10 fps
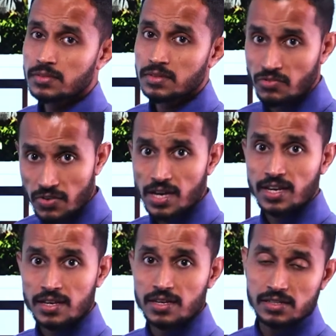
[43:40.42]
The
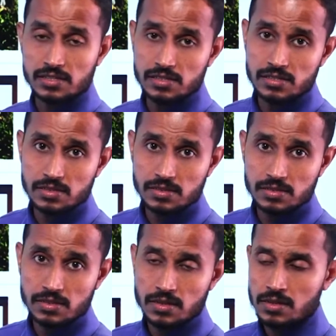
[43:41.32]
workers.
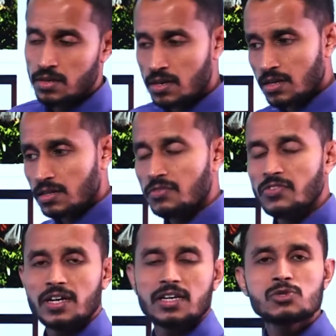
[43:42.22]
The
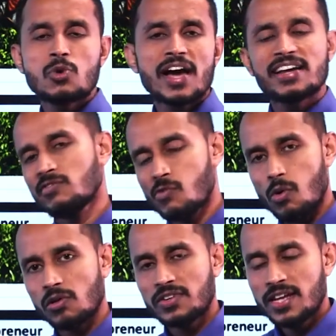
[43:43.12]
workers who are
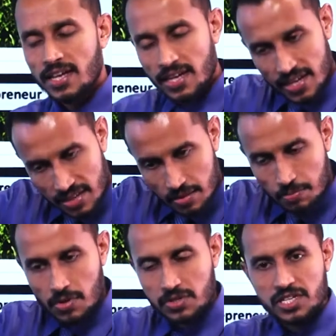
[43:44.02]
involved in the
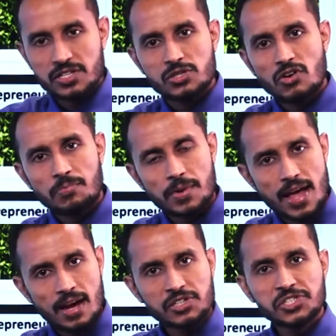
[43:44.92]
process of
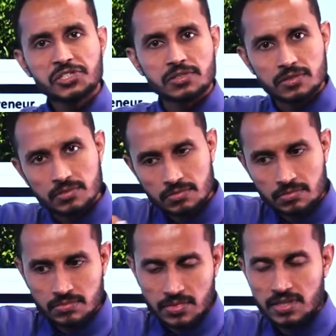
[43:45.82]
production,
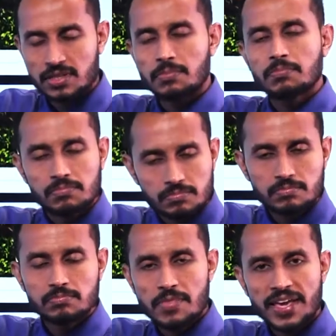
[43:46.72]
in the
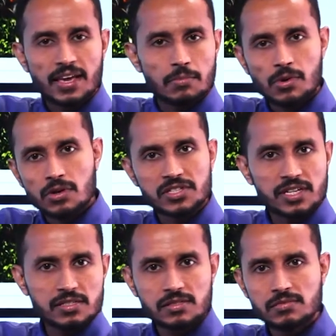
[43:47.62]
making
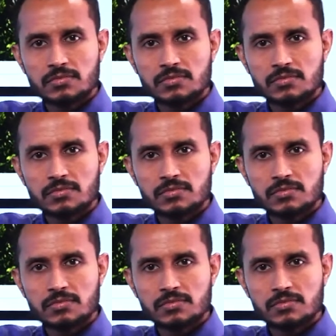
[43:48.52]
process.